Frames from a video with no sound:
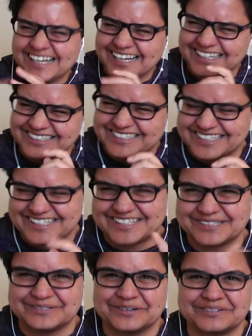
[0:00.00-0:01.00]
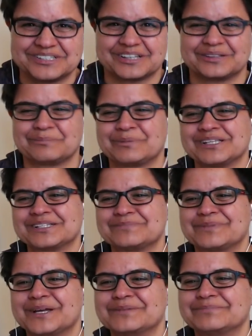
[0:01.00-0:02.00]
I just saw what was on the piece of
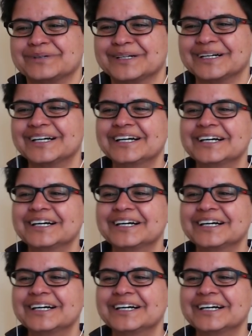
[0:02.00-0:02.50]
paper.